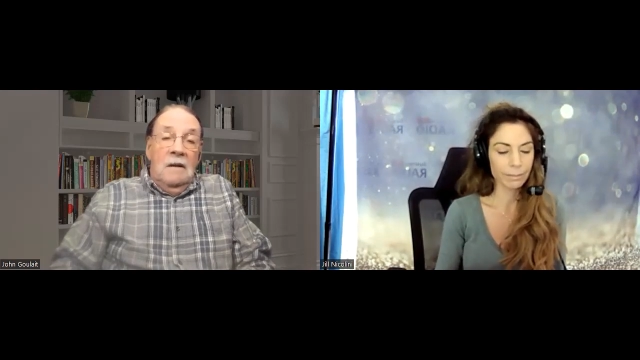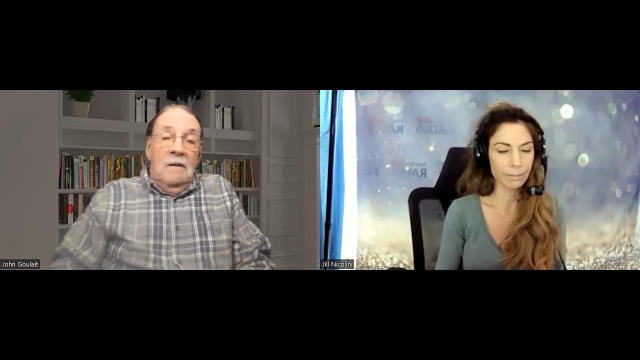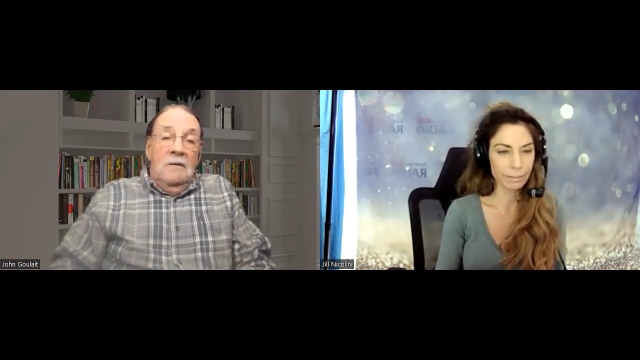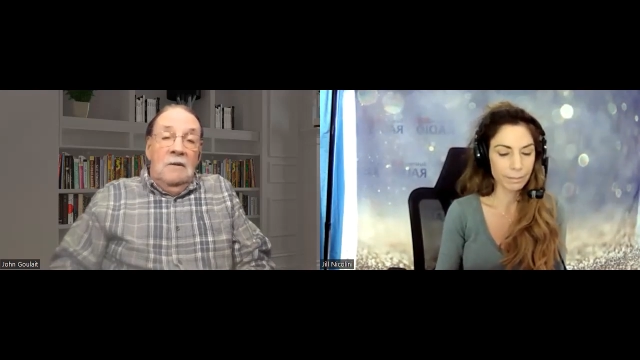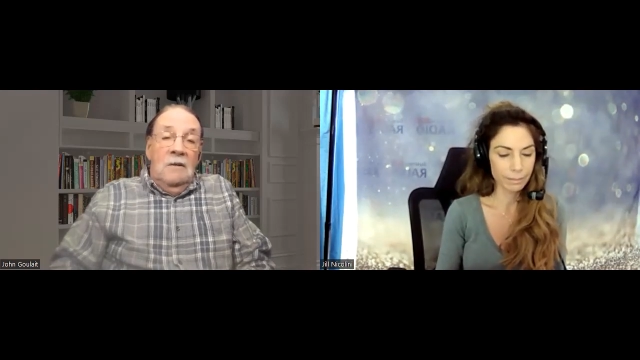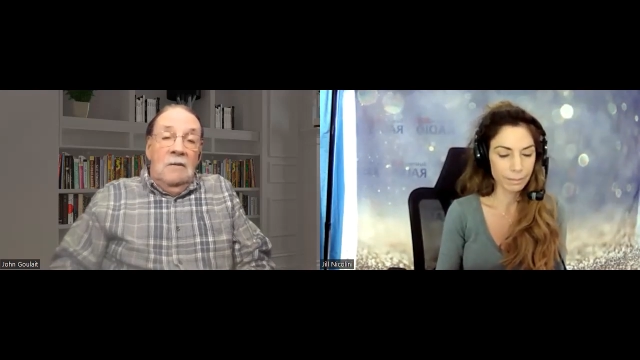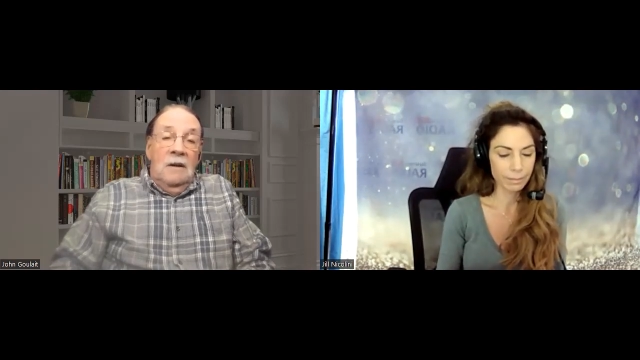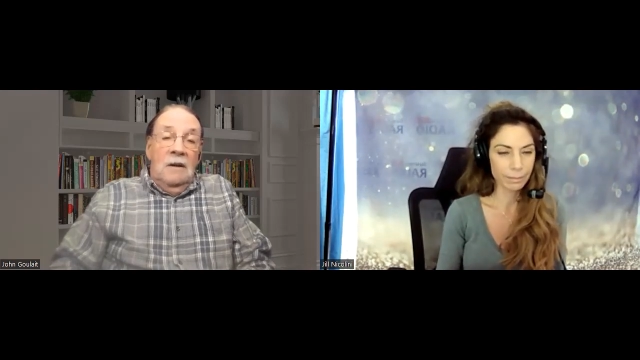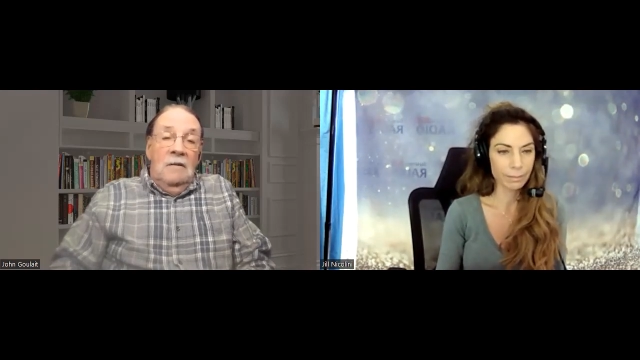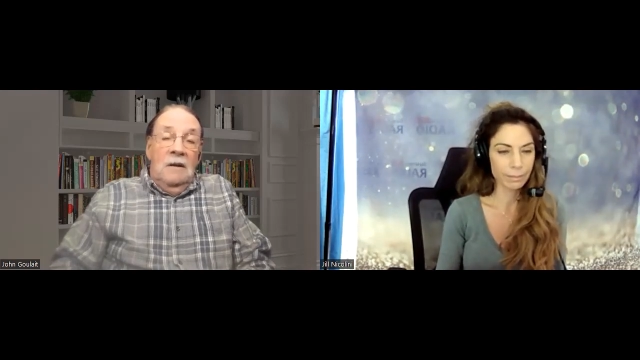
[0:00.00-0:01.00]
Speaker 1: So
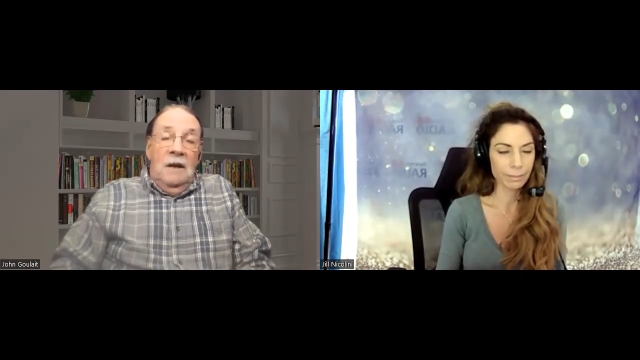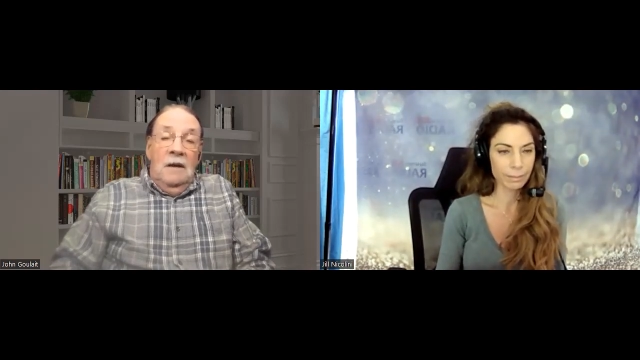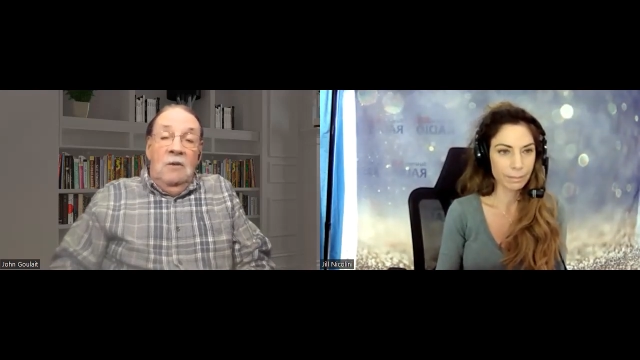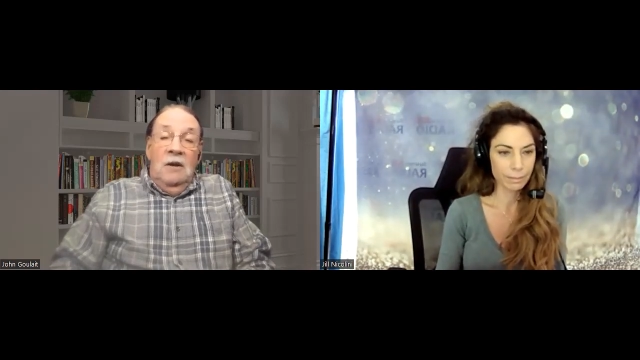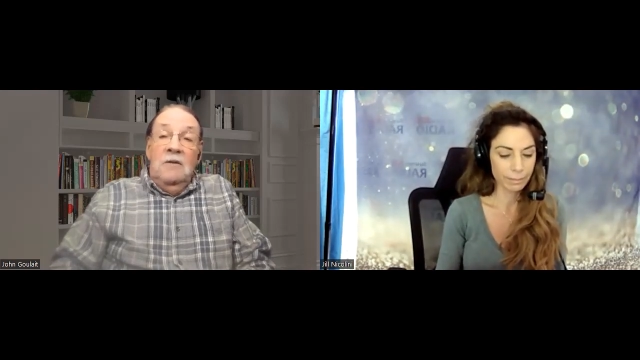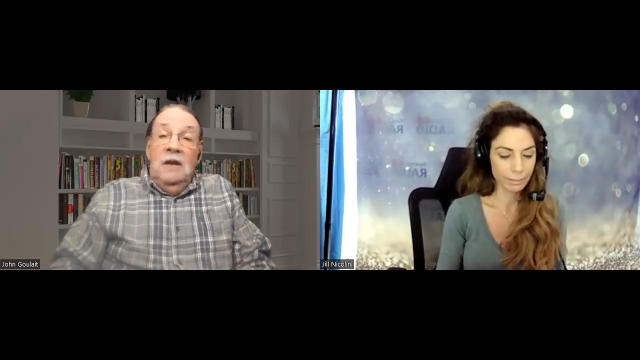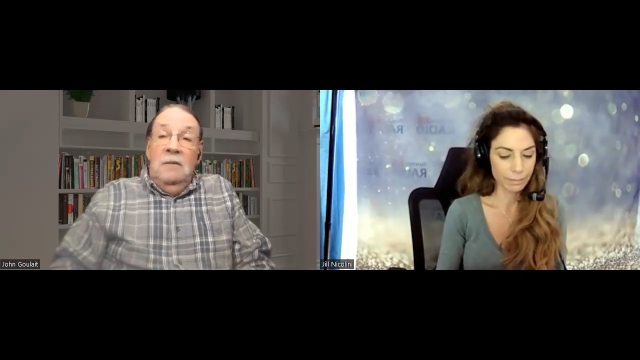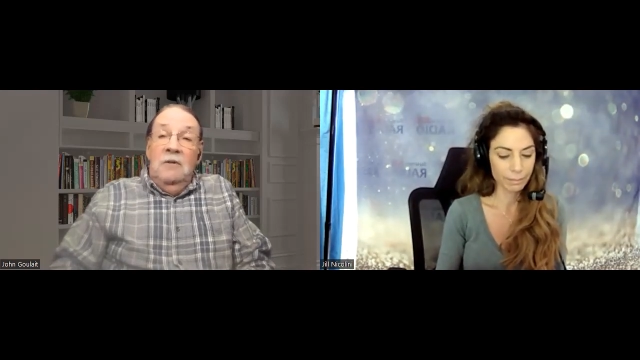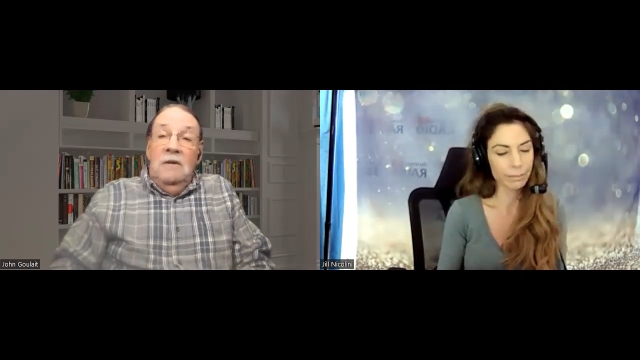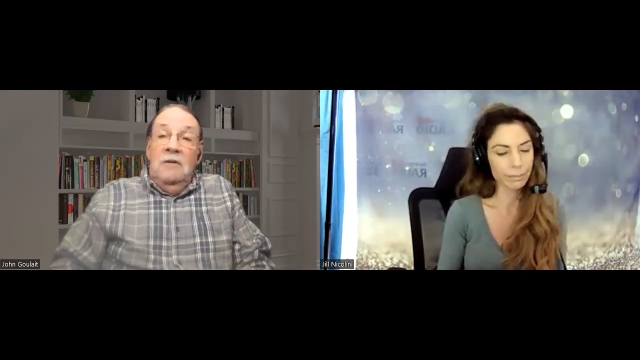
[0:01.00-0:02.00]
it keep it
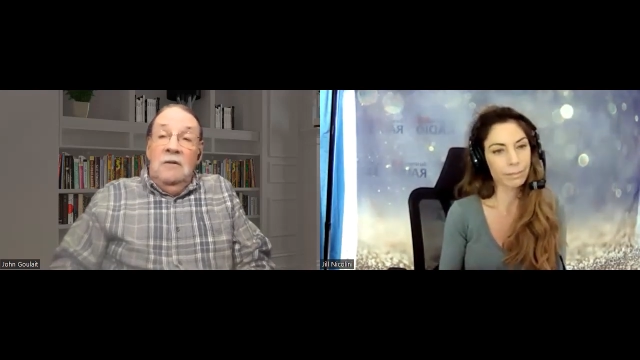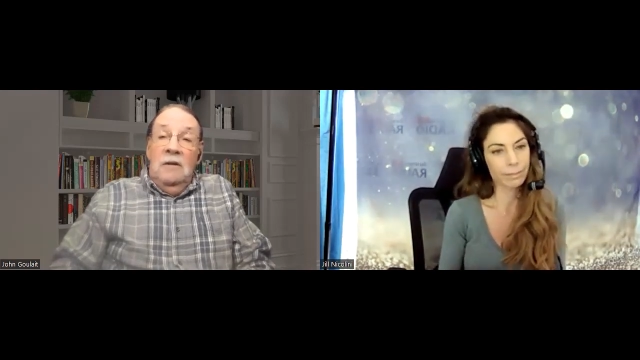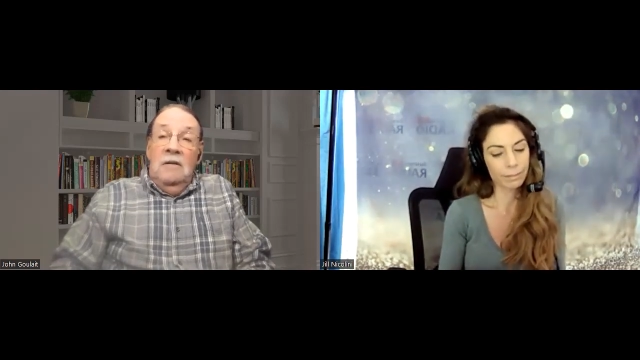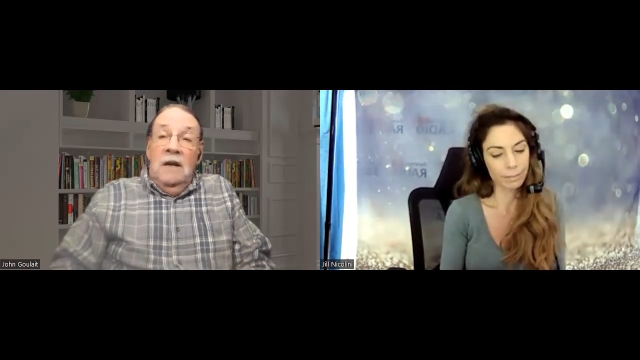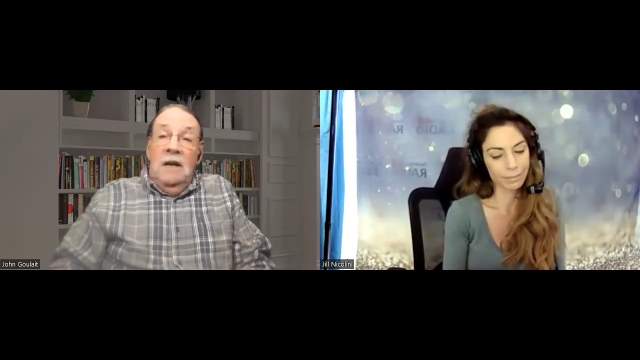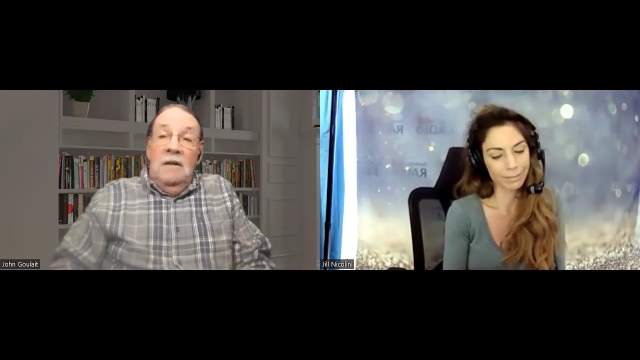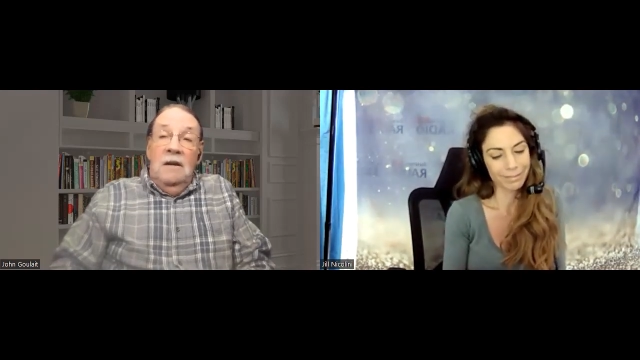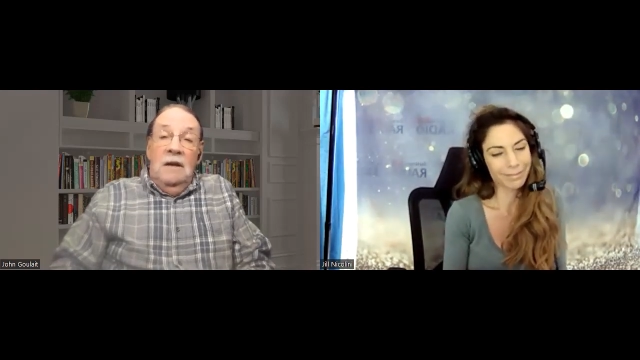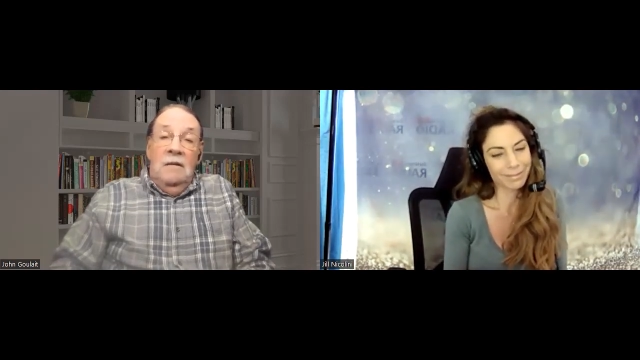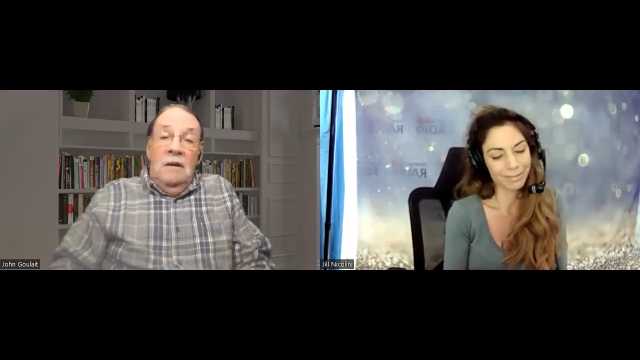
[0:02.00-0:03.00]
keeps us
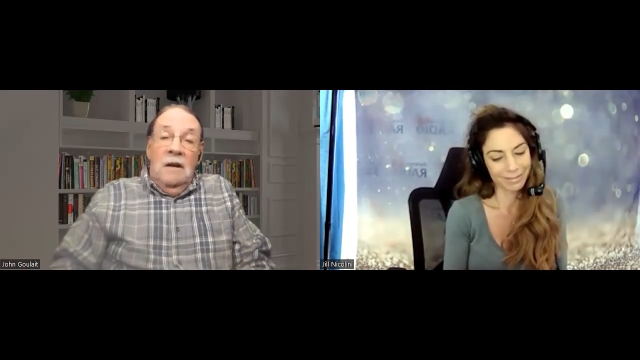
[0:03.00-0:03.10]
dandy, and